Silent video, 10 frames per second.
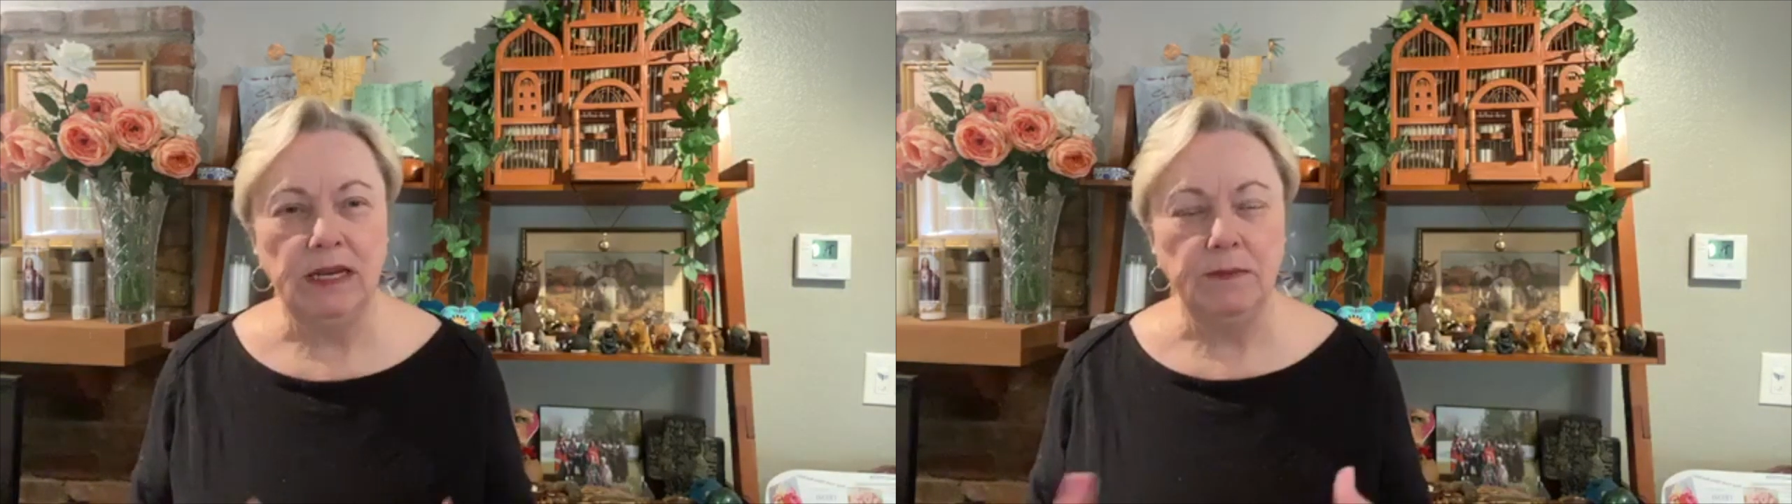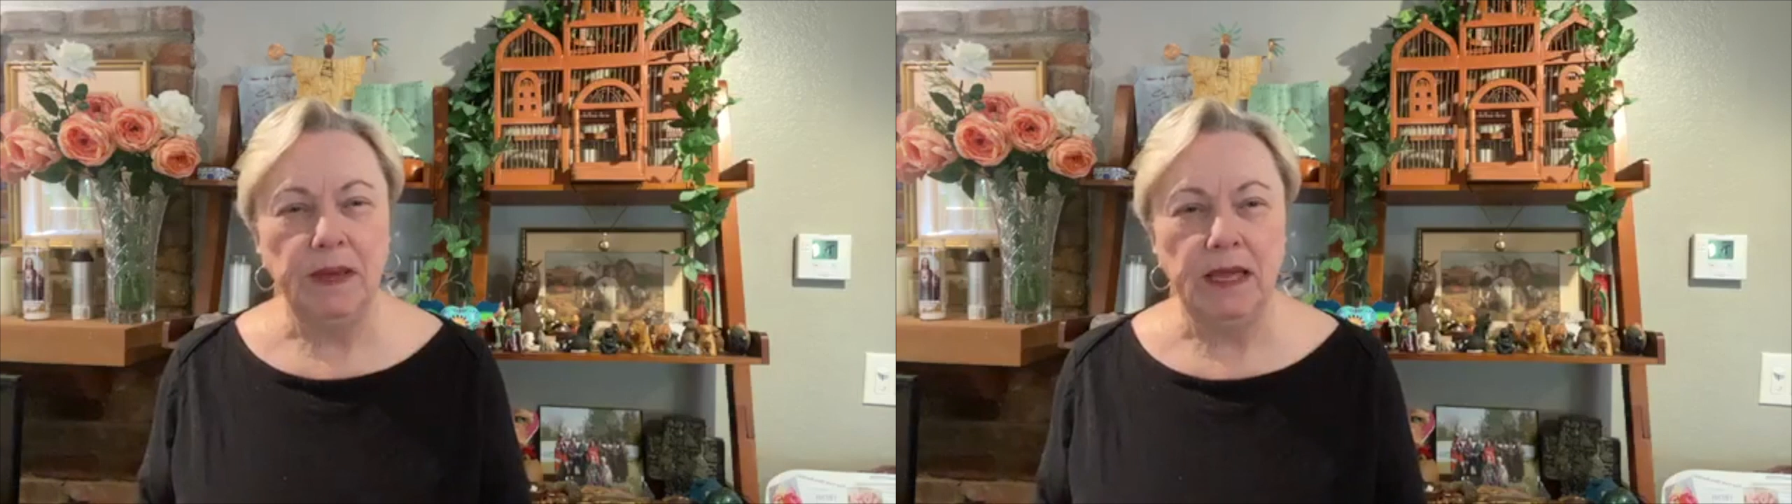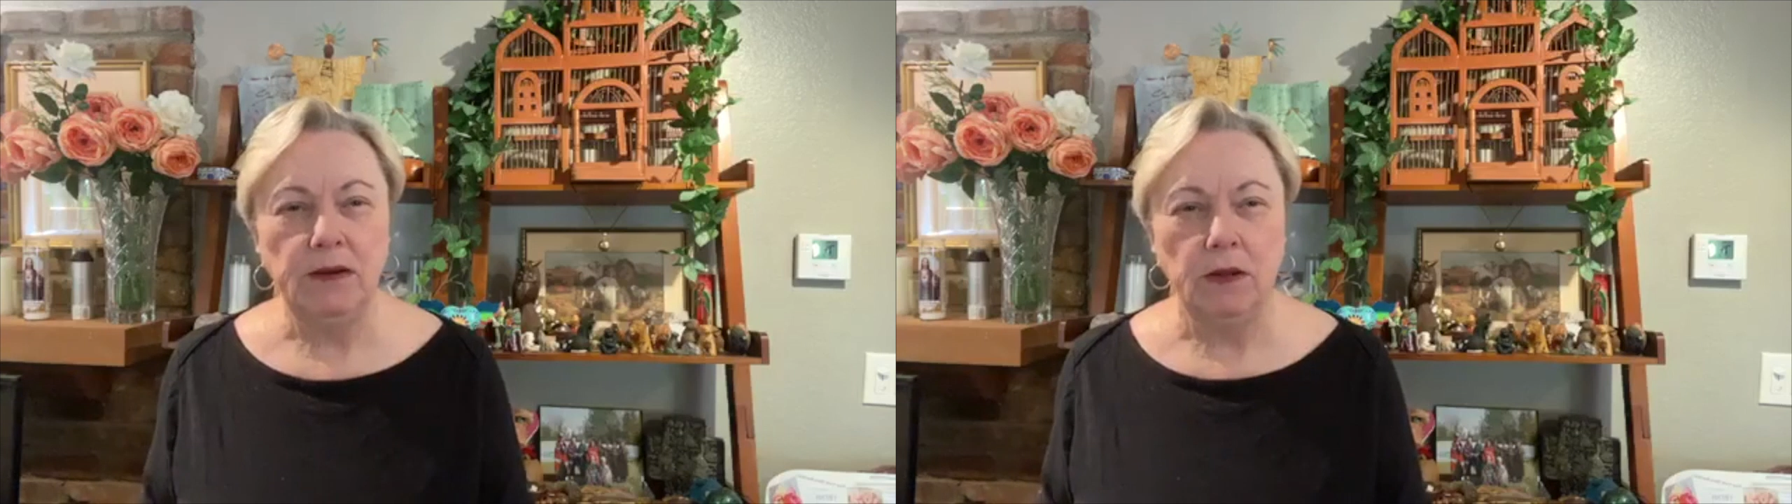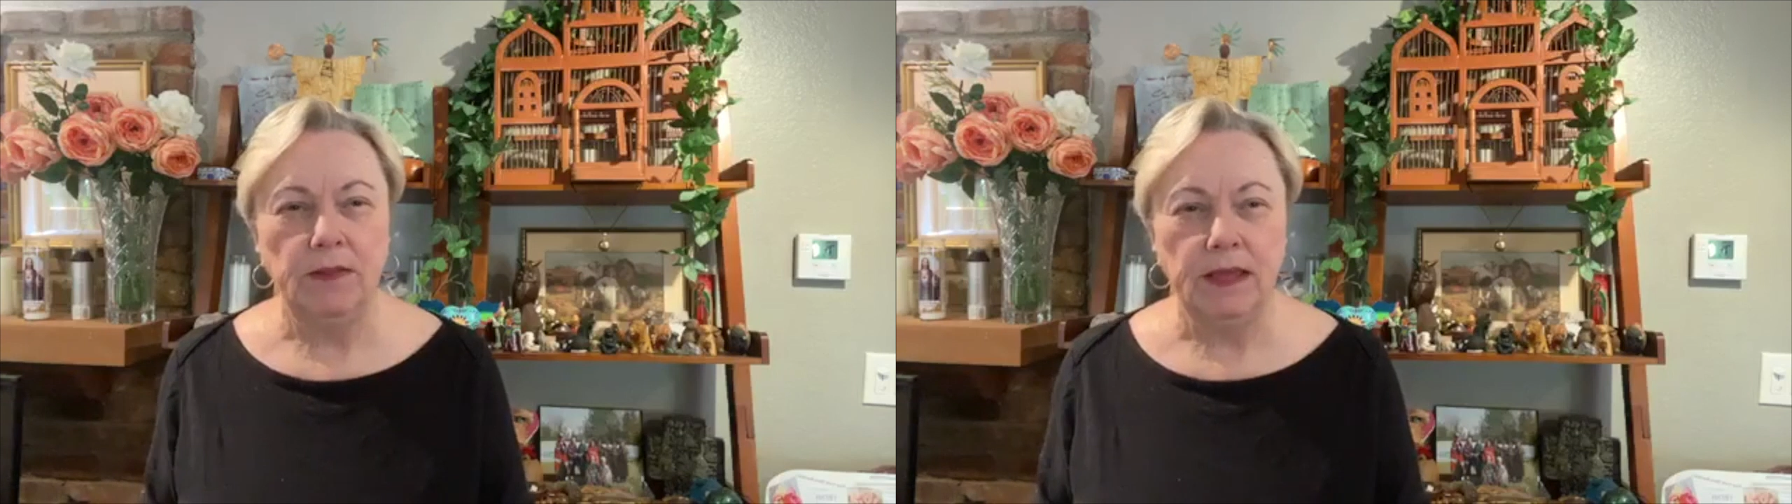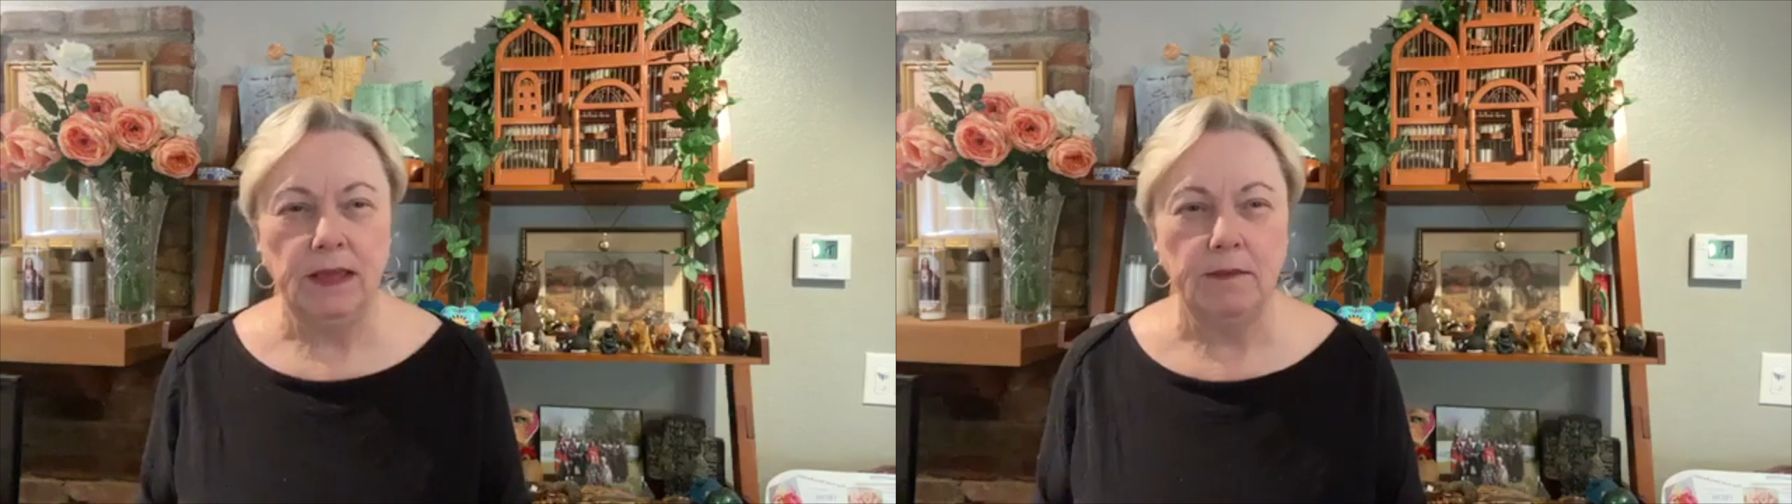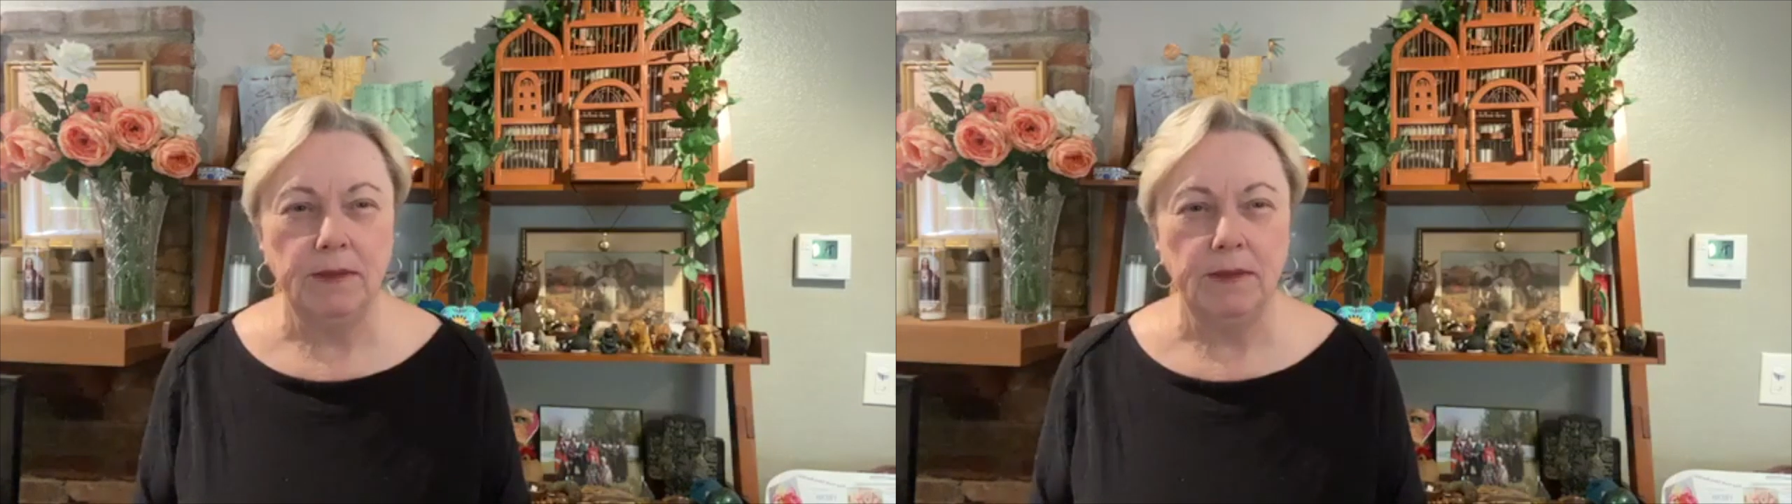depend on them,